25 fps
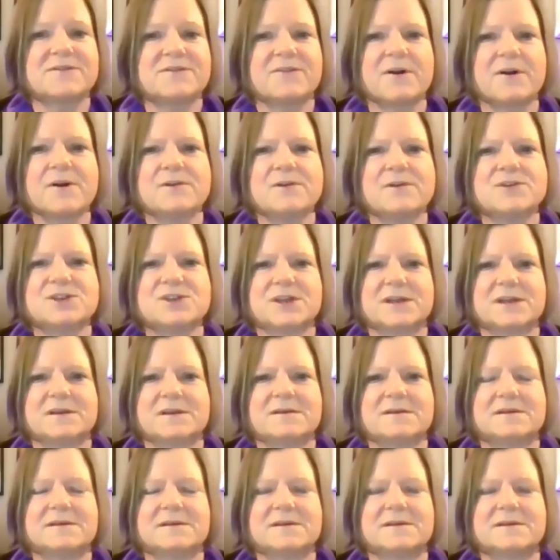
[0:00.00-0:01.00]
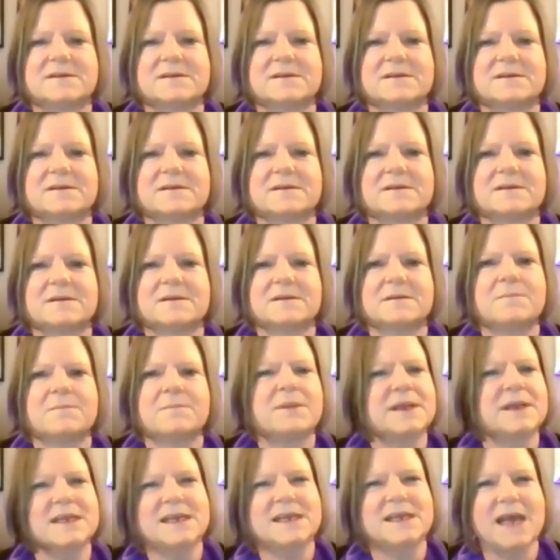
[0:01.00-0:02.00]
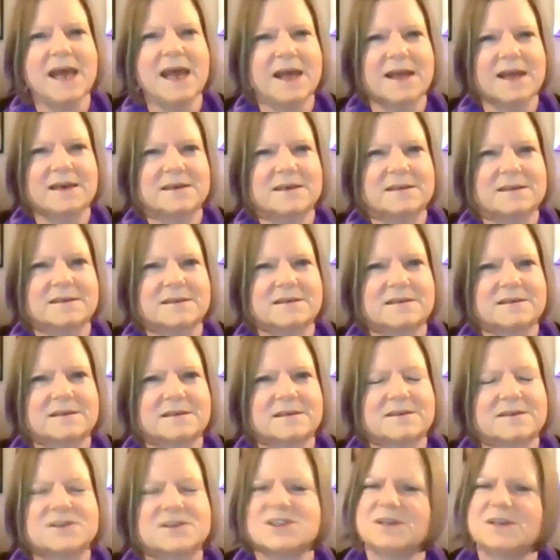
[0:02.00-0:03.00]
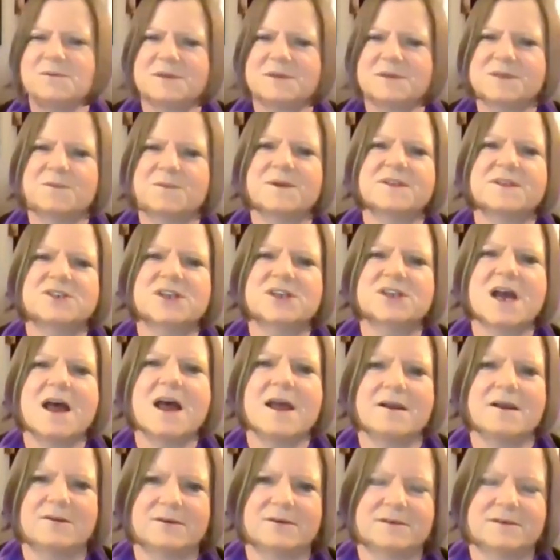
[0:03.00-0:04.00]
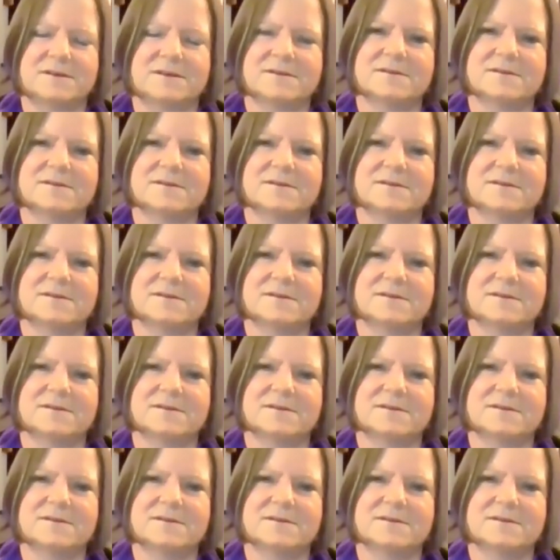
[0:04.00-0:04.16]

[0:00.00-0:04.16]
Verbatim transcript: virgin but yet she was with child.